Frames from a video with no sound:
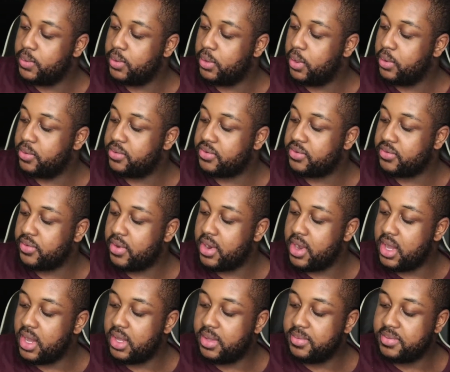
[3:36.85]
No
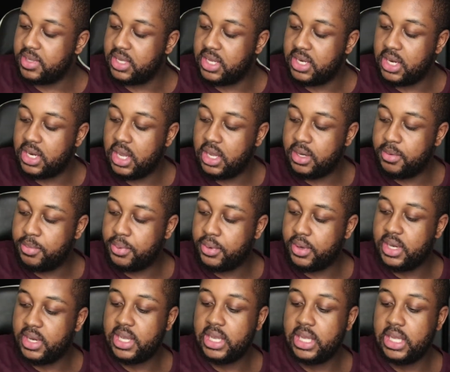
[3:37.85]
Scrubs, and
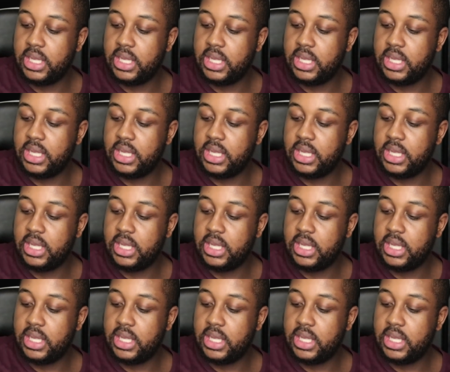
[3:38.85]
Unpretty.